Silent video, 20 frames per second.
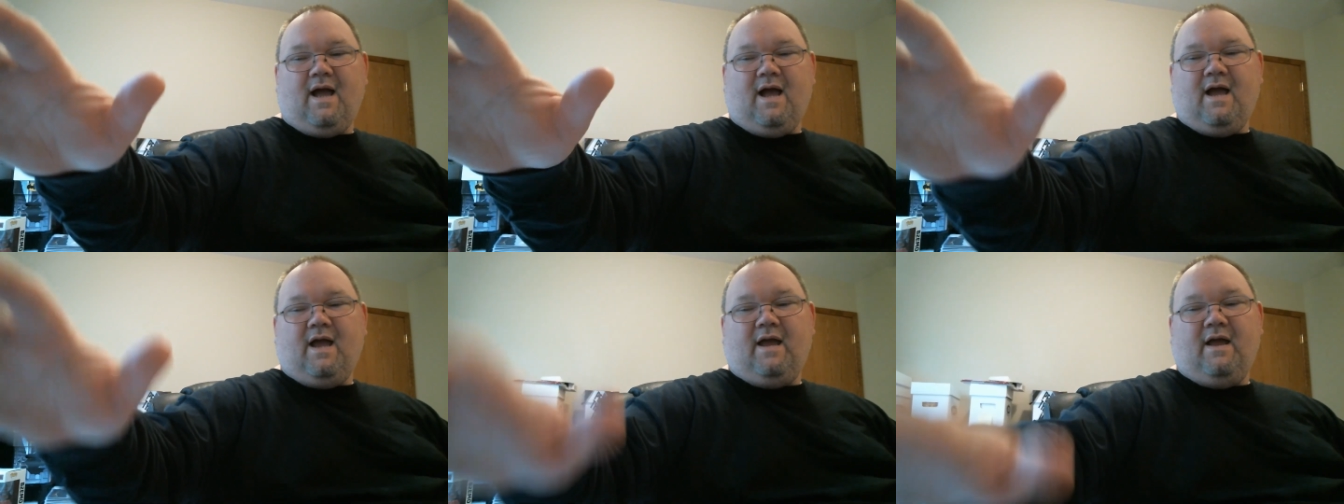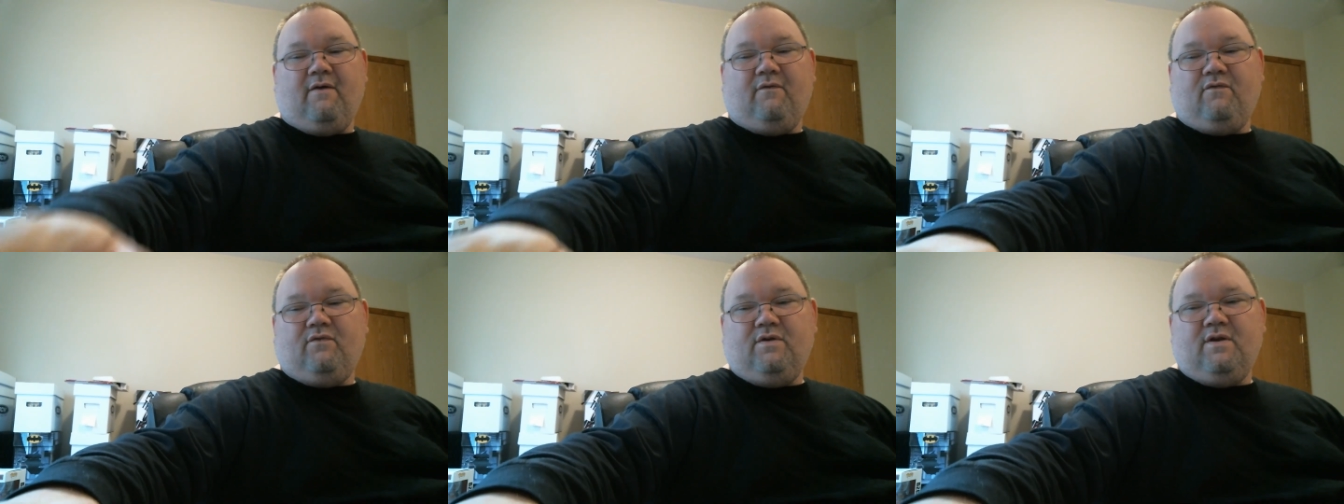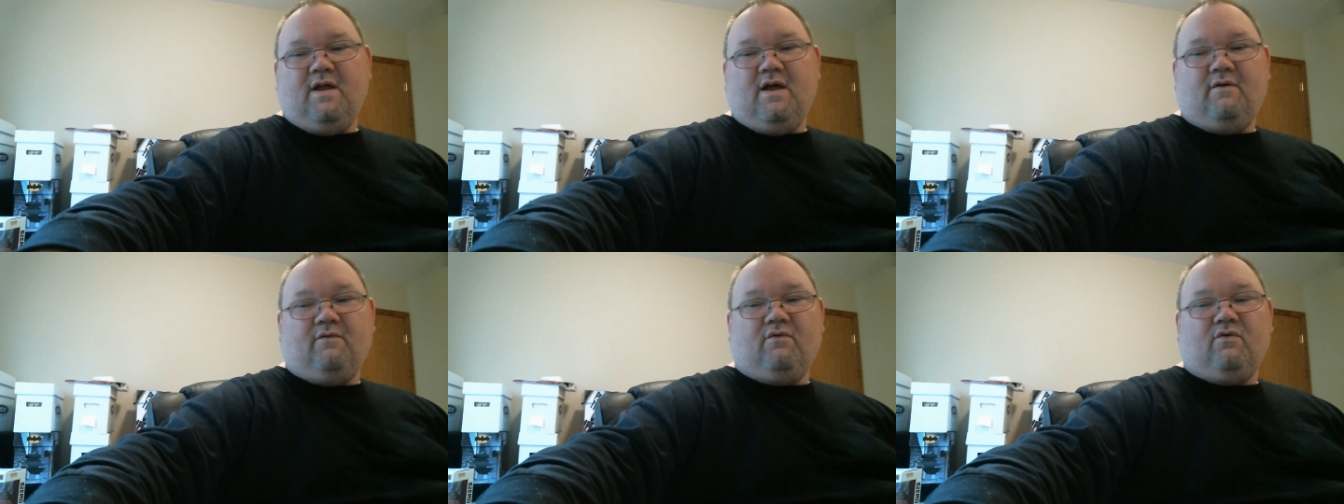I have
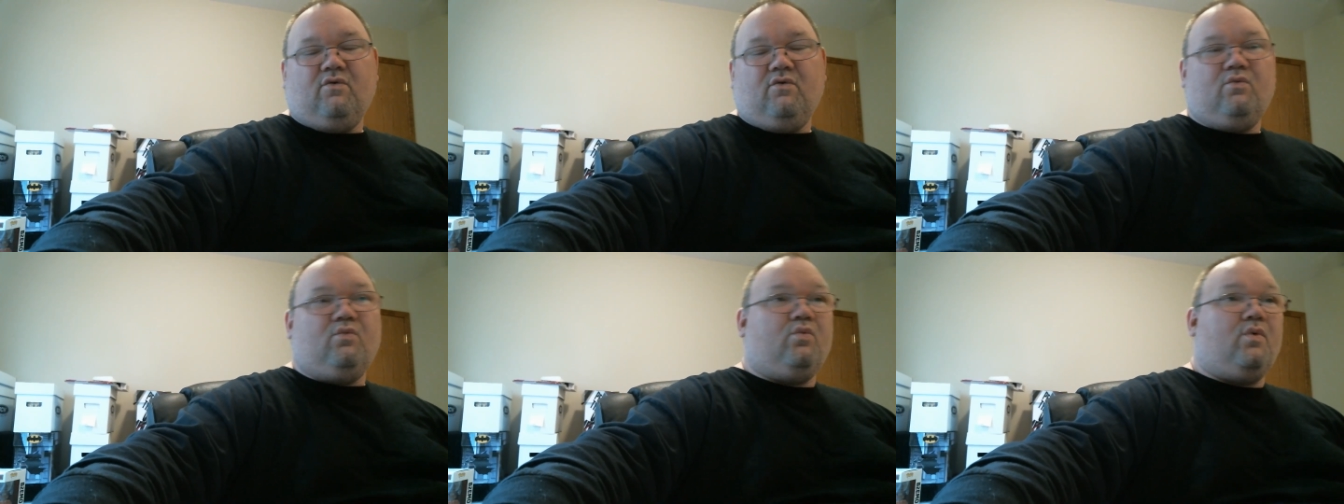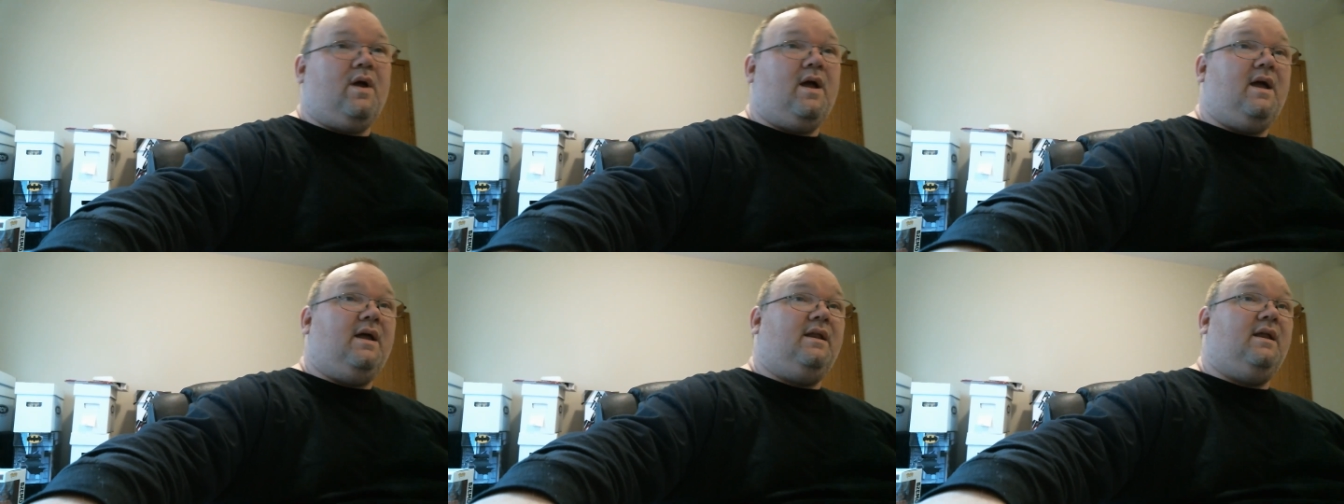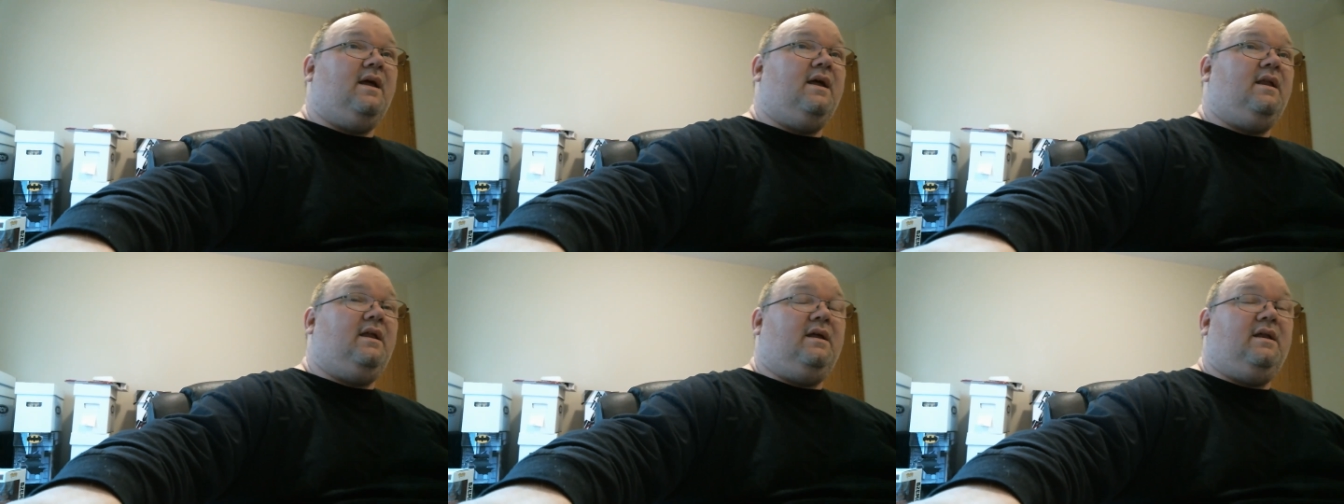never read
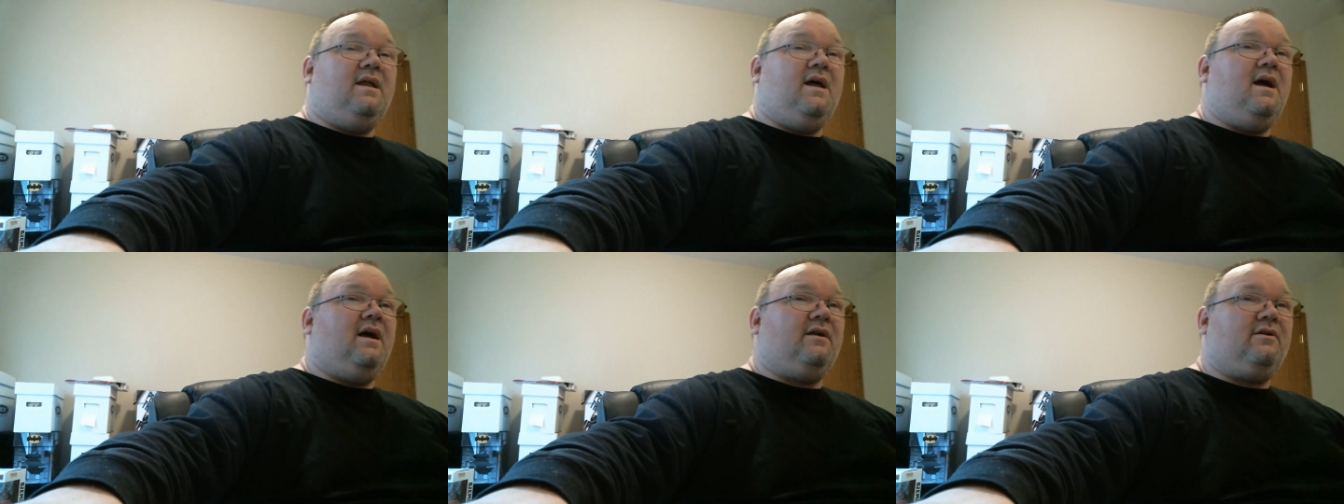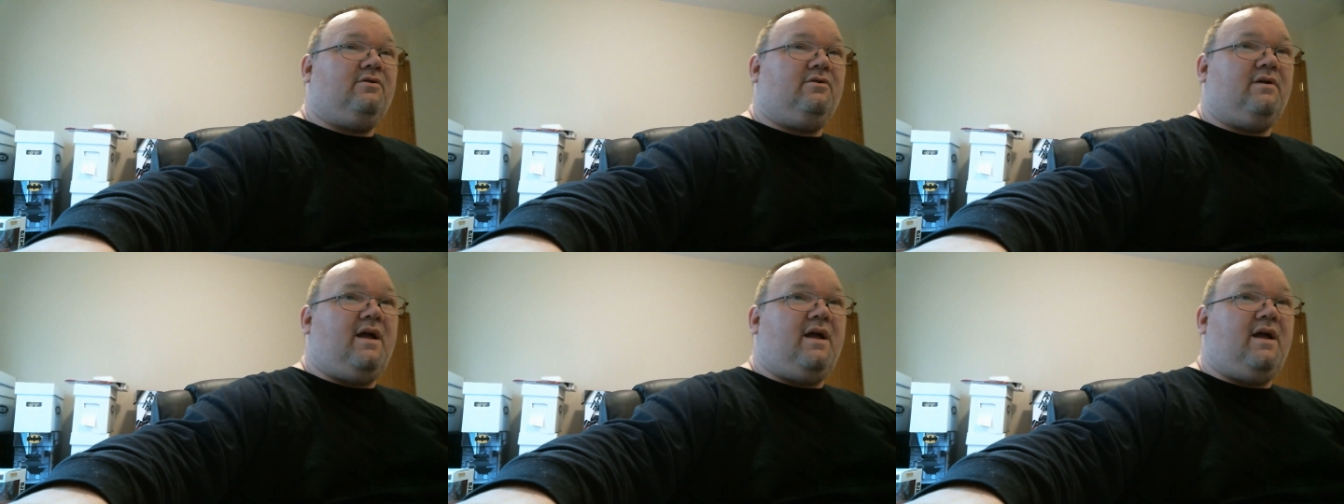any Dr.